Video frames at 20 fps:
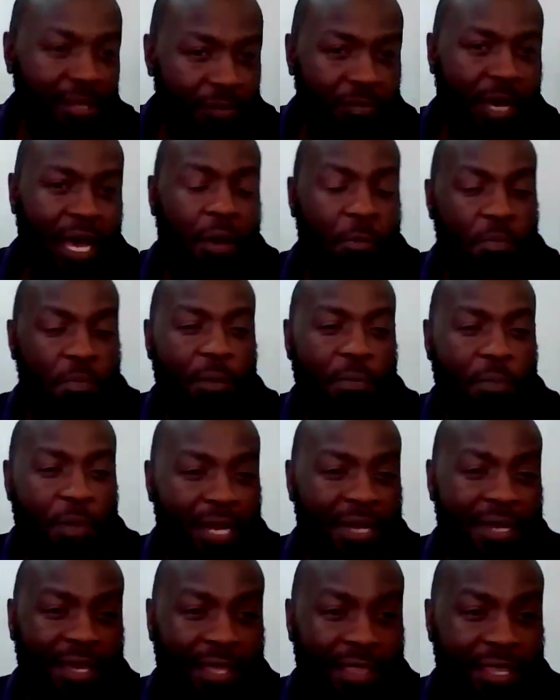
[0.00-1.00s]
I've been
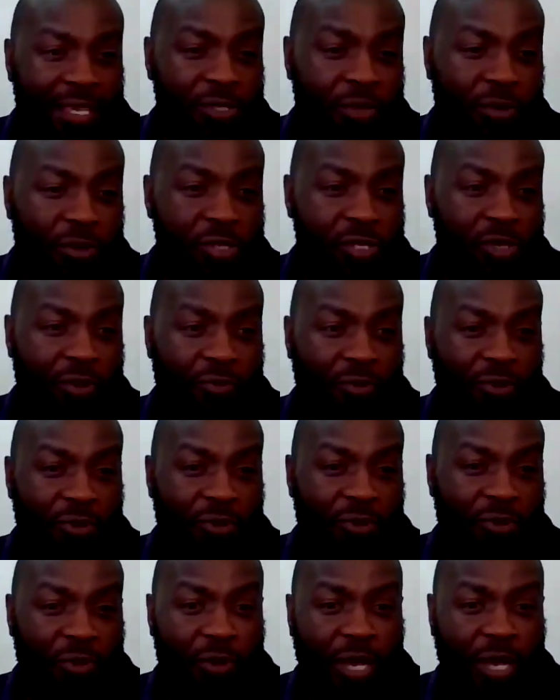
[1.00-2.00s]
building this solution for
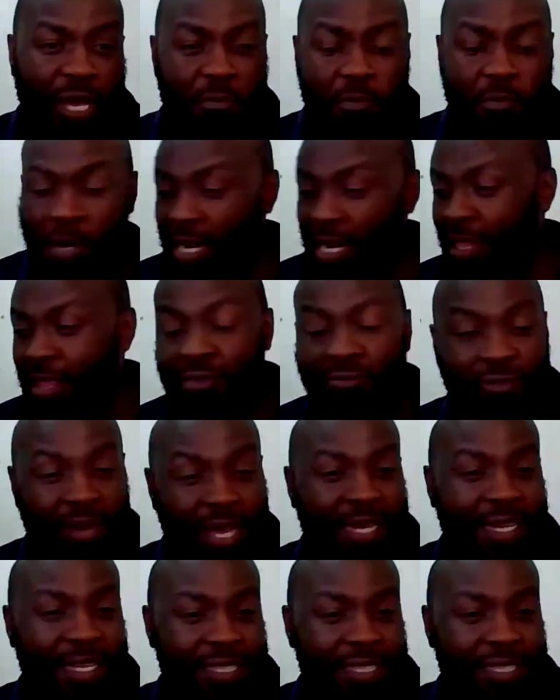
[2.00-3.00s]
your company, they find
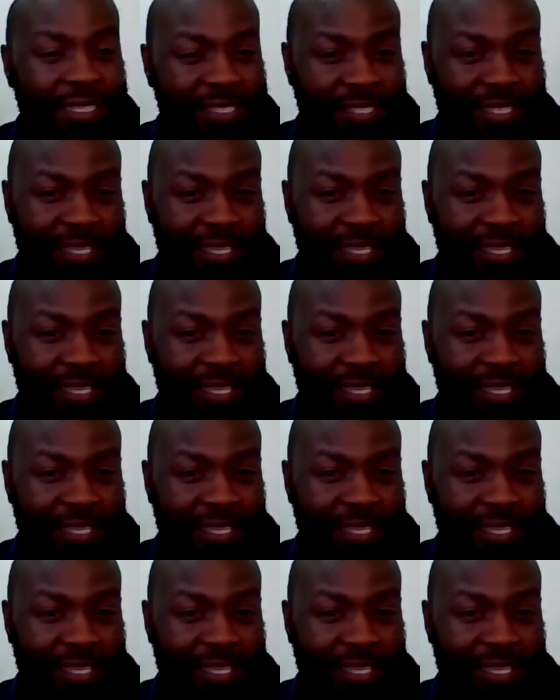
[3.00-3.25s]
it's